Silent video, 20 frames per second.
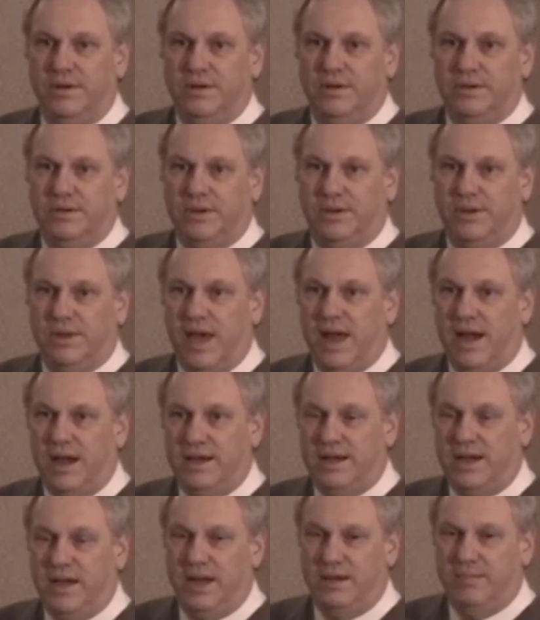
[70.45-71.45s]
So a lot of
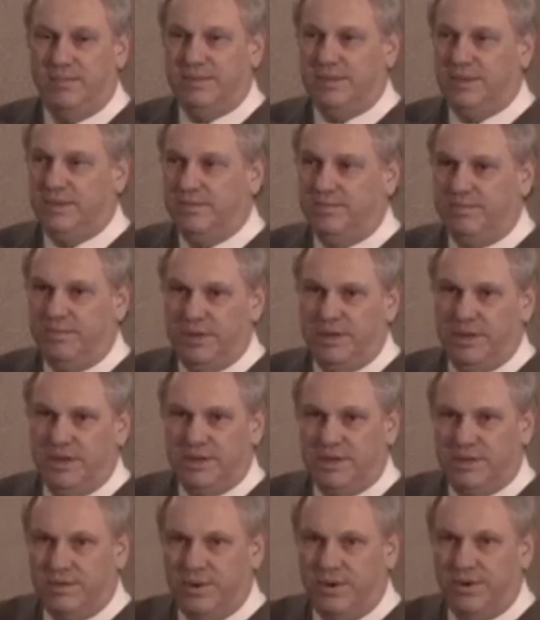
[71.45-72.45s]
times,
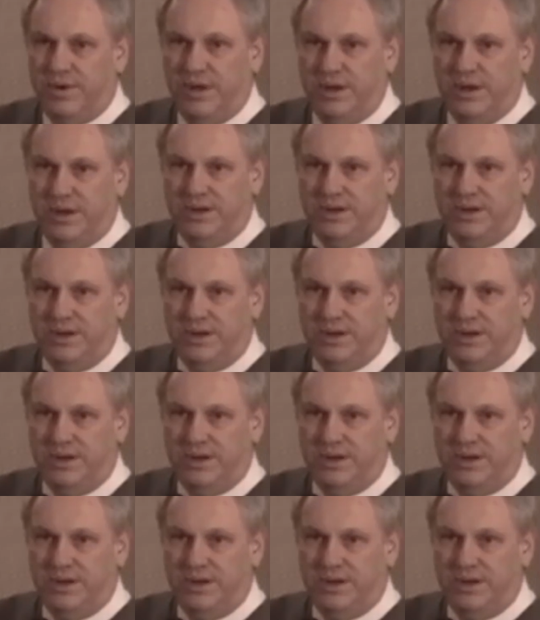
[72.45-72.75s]
it's really